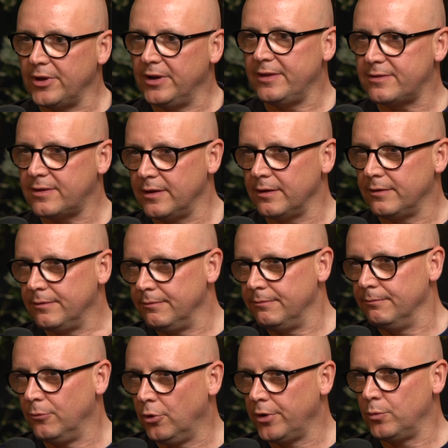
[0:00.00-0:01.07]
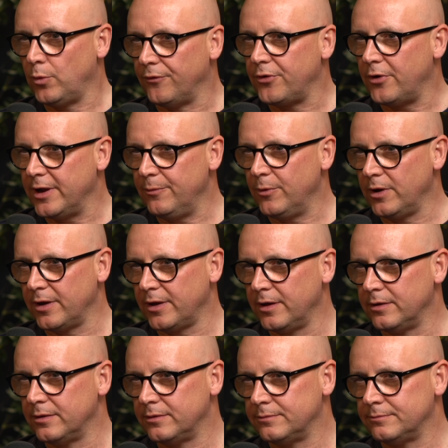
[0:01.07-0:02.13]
and is there more than one framework?